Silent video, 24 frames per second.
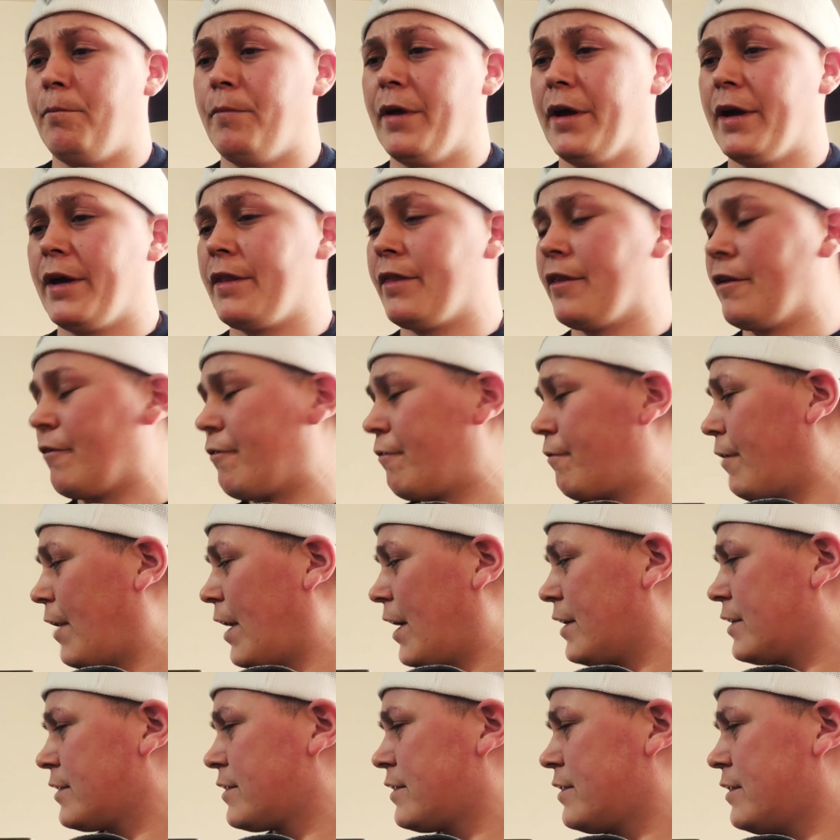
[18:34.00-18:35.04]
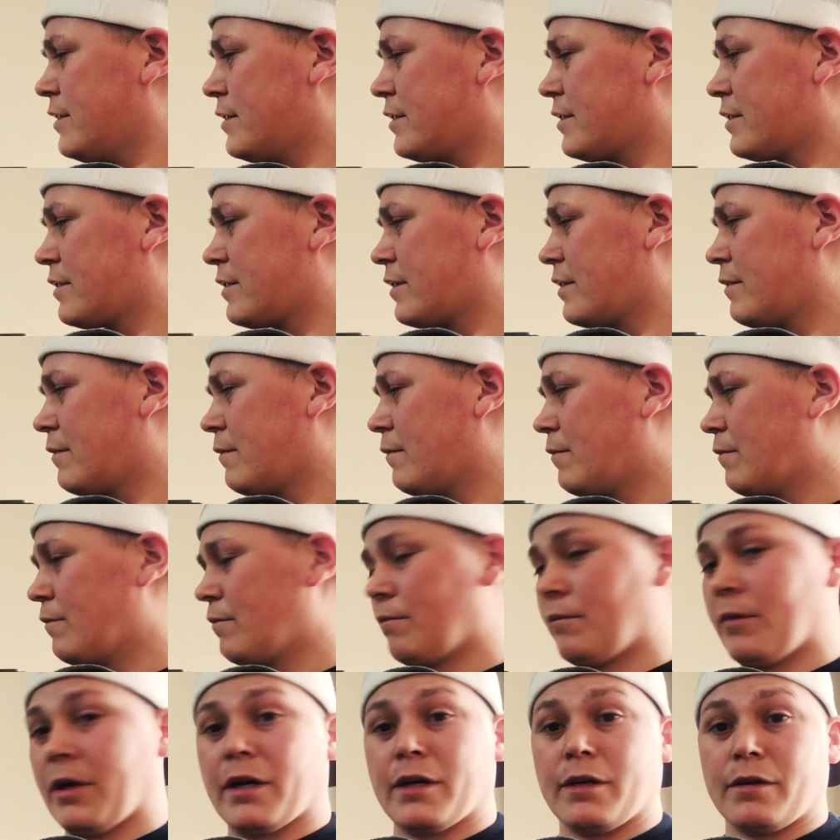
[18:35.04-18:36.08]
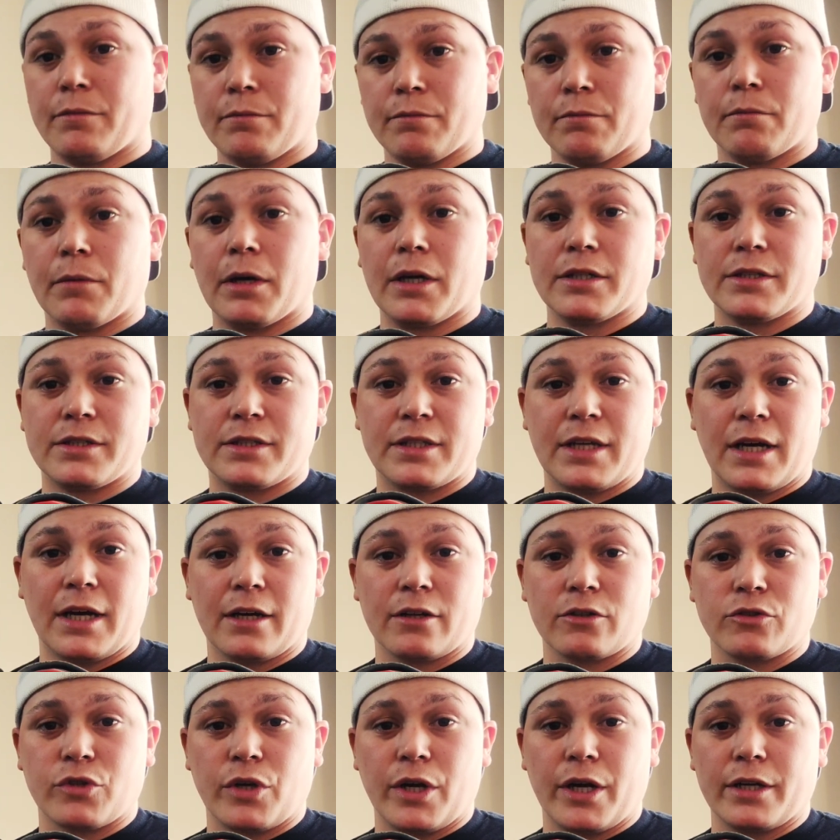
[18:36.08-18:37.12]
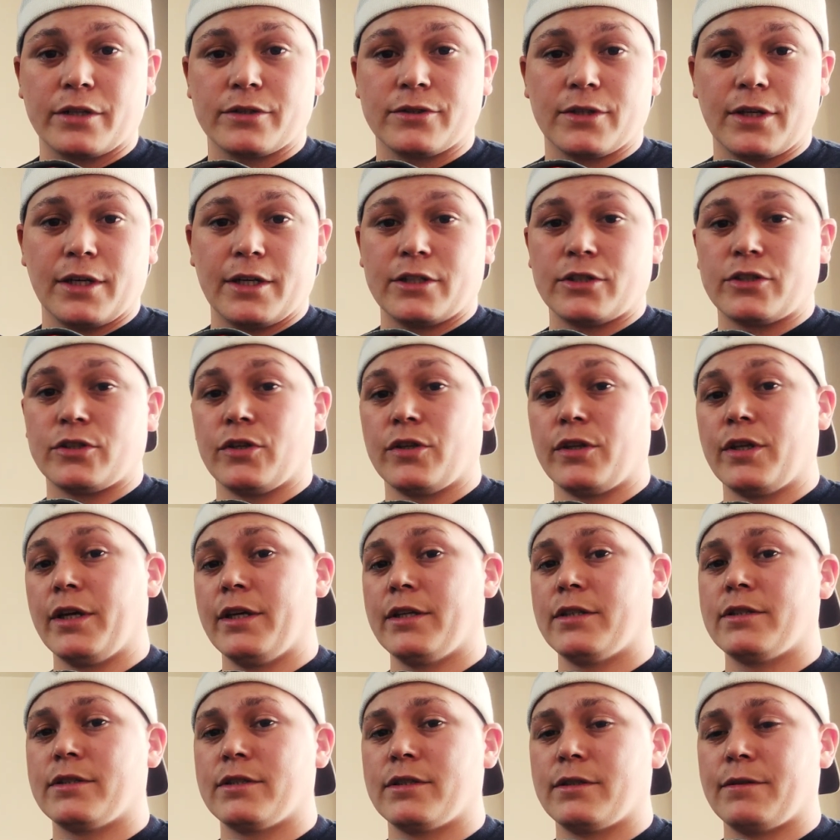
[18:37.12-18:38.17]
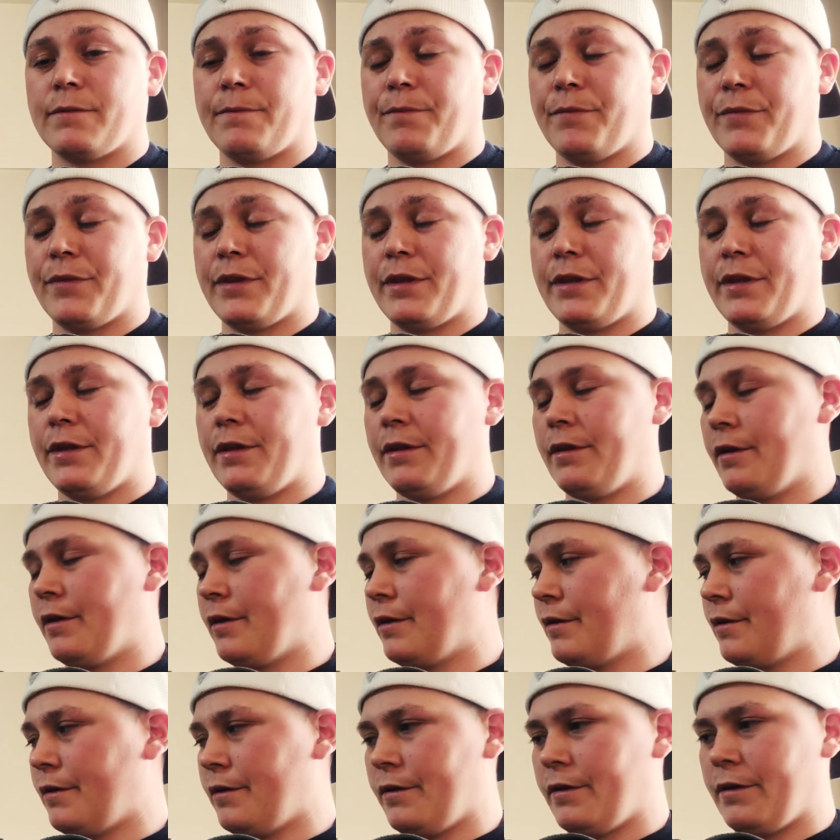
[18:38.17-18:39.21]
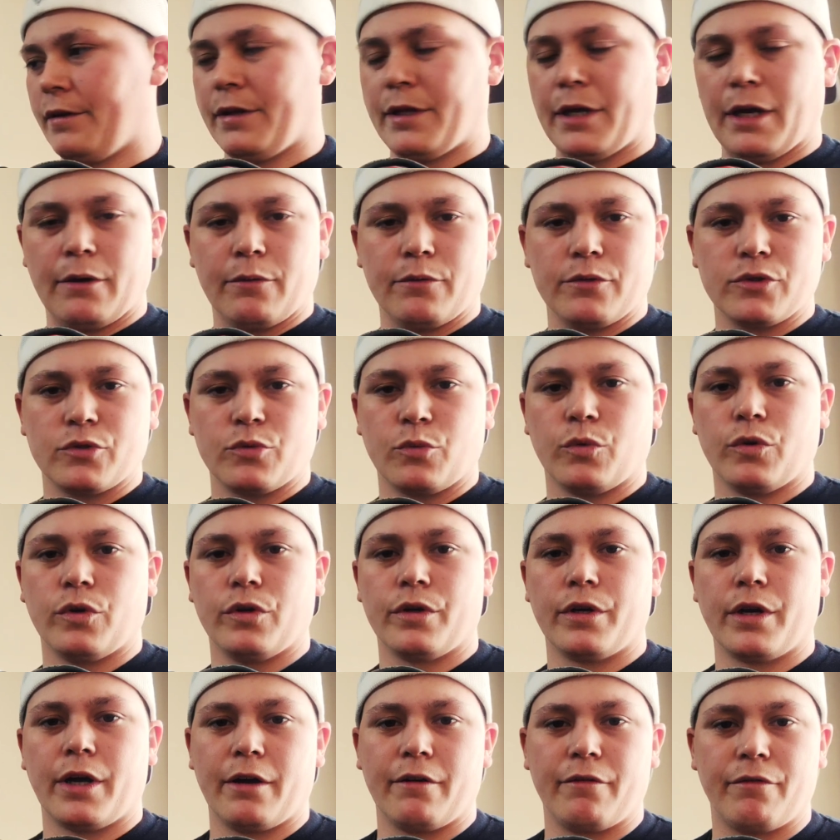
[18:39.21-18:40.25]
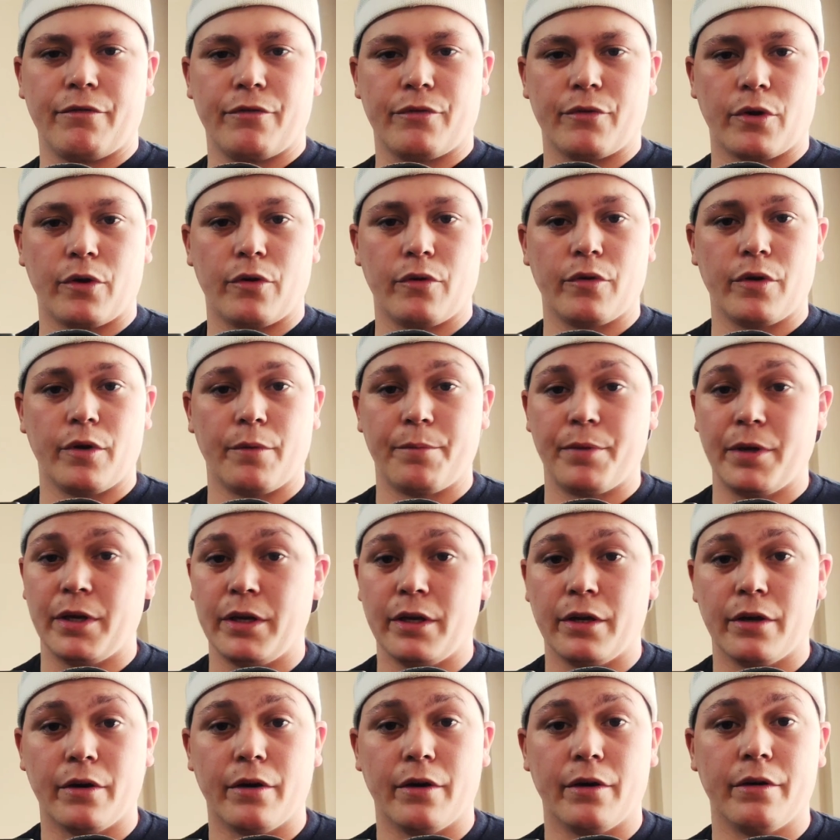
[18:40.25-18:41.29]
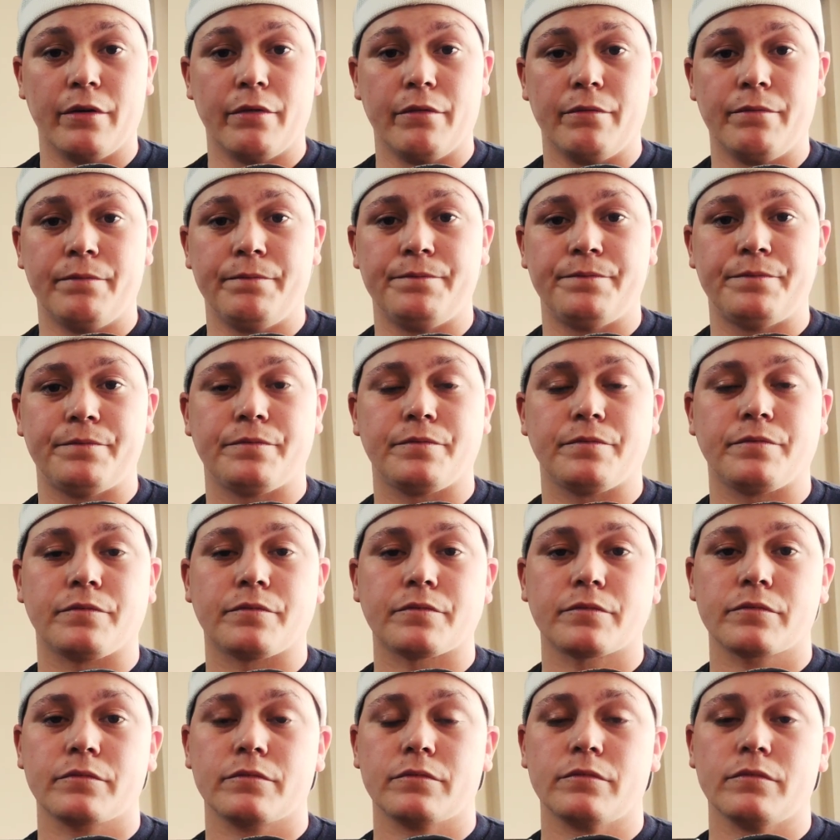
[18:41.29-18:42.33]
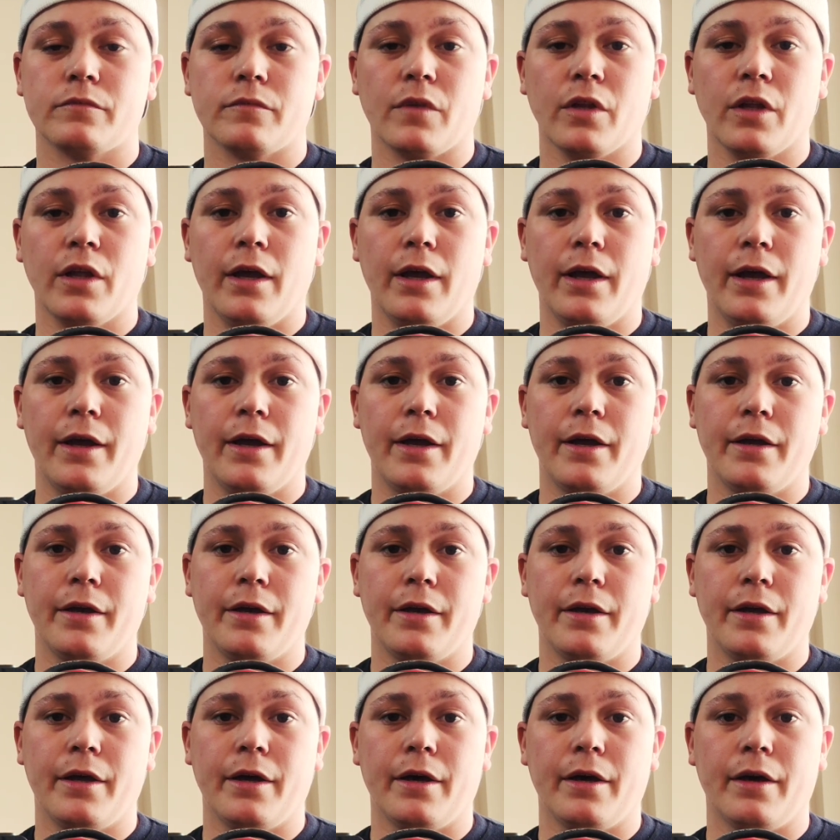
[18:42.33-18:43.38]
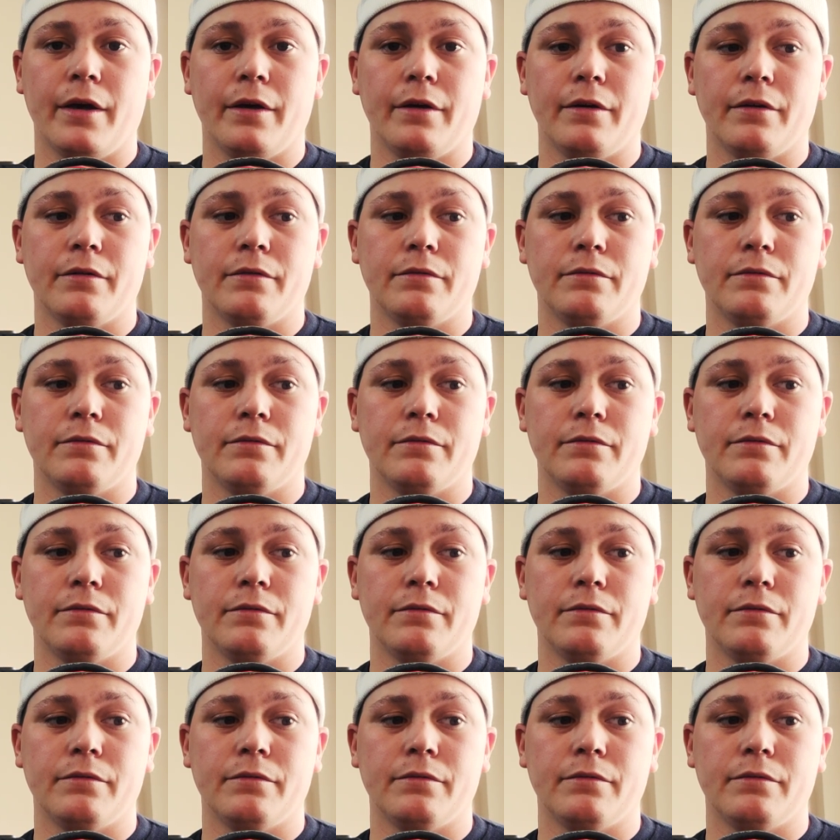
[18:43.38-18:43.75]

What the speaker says: And the fastest, my stock drag slash, so that was one I've thrown opinion on, and the